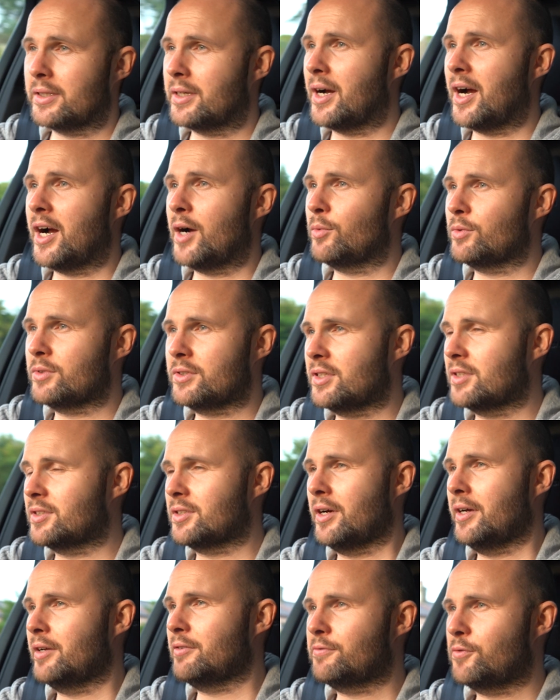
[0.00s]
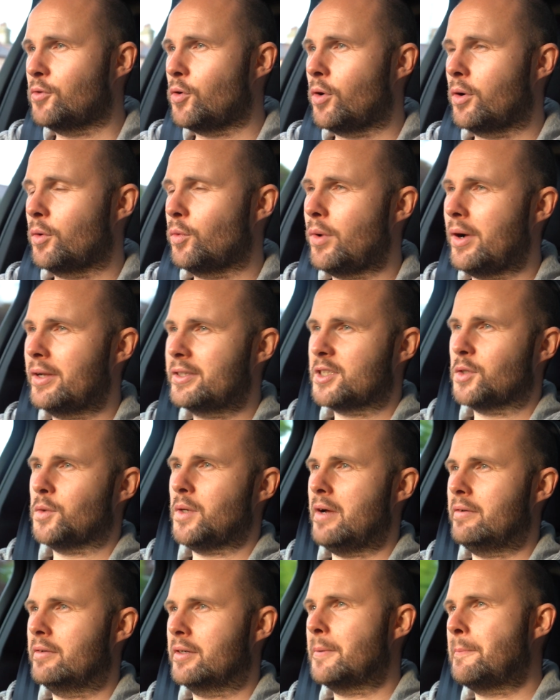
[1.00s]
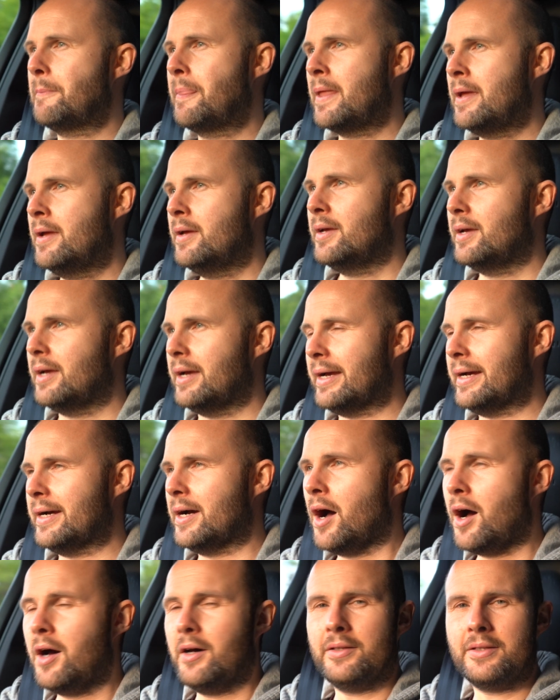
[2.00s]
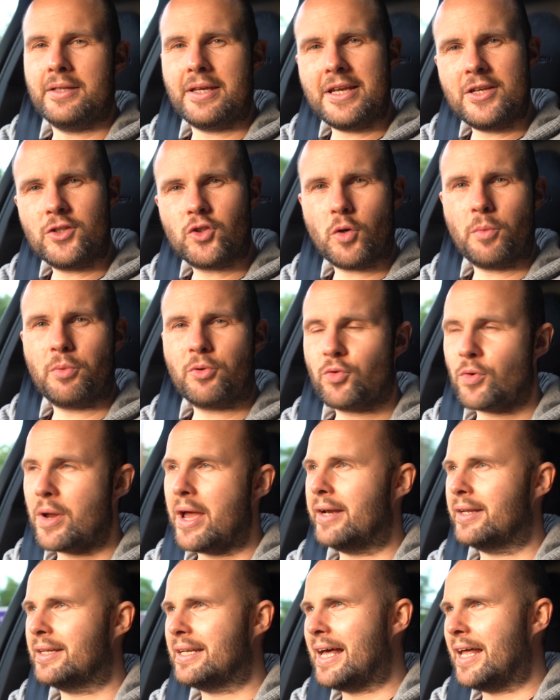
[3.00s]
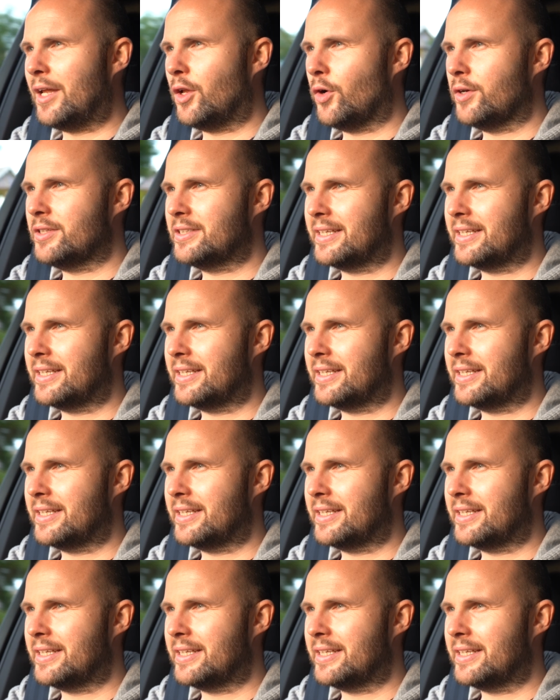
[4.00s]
car was designed for whatsoever. On these upgraded alloys,